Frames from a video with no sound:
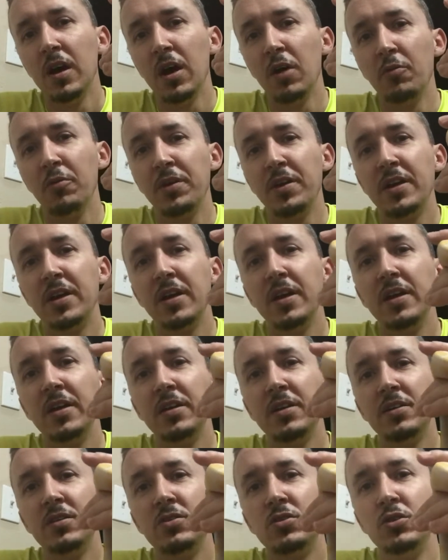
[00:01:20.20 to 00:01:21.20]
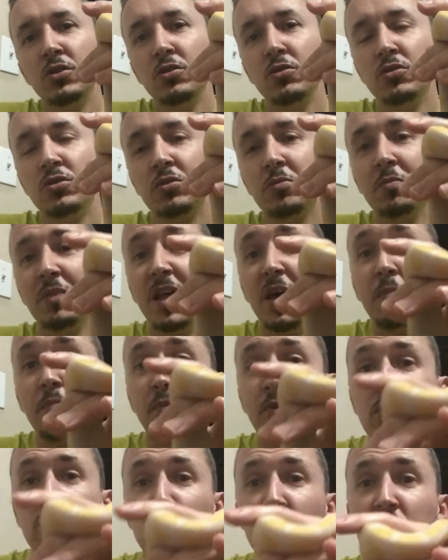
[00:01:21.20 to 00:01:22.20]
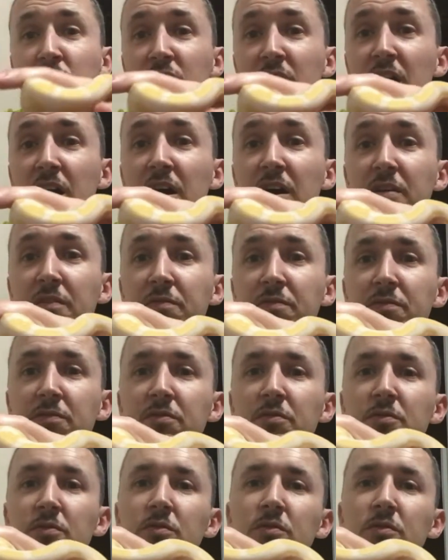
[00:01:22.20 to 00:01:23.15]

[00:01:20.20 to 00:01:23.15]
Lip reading: want to get into some leopard stuff.